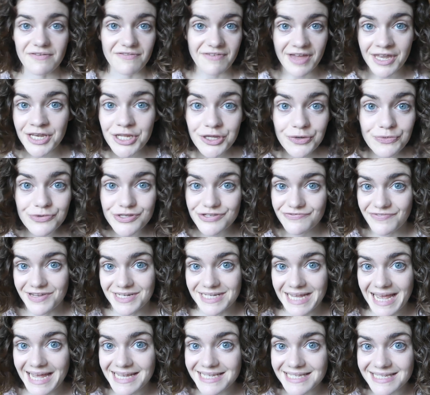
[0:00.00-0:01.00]
venue was
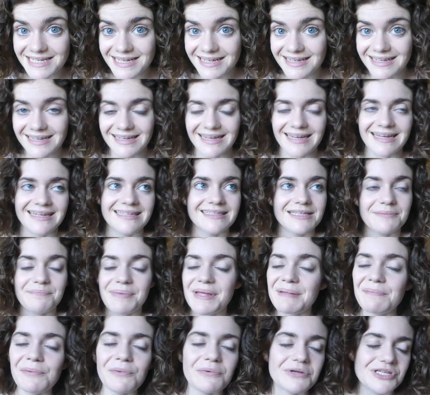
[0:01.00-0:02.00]
fantastic and the
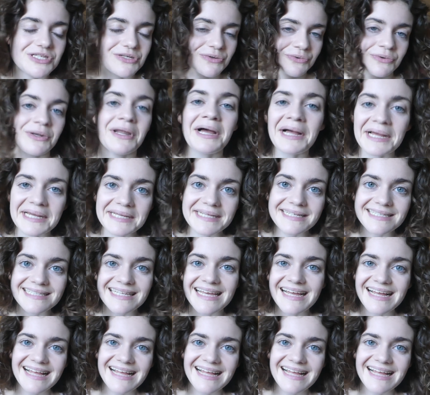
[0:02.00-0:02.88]
people were so nice,